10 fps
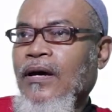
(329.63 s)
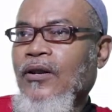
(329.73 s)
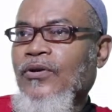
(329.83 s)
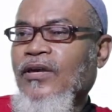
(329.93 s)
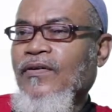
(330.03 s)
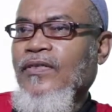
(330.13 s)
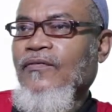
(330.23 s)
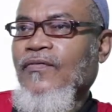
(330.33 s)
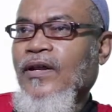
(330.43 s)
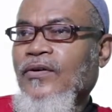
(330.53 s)
and we give it the
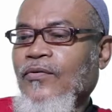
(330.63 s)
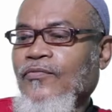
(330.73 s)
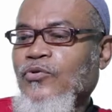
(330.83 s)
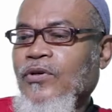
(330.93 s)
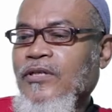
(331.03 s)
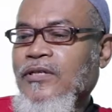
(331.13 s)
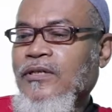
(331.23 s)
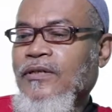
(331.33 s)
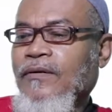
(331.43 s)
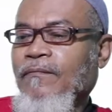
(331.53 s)
value of
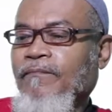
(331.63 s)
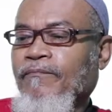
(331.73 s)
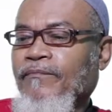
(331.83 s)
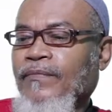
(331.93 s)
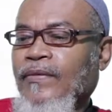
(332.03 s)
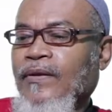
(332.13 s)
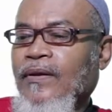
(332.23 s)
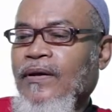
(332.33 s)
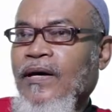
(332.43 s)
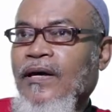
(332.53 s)
20.
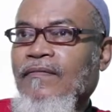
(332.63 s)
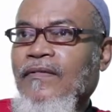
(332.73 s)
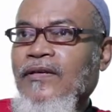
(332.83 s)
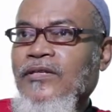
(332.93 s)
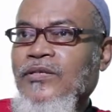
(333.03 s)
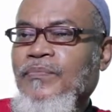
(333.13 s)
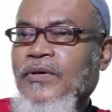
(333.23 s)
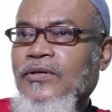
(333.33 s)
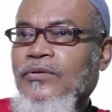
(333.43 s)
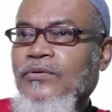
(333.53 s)
And this
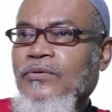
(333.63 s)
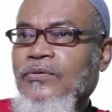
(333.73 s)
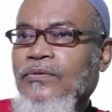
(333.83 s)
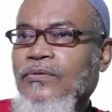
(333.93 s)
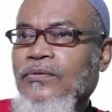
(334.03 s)
p2,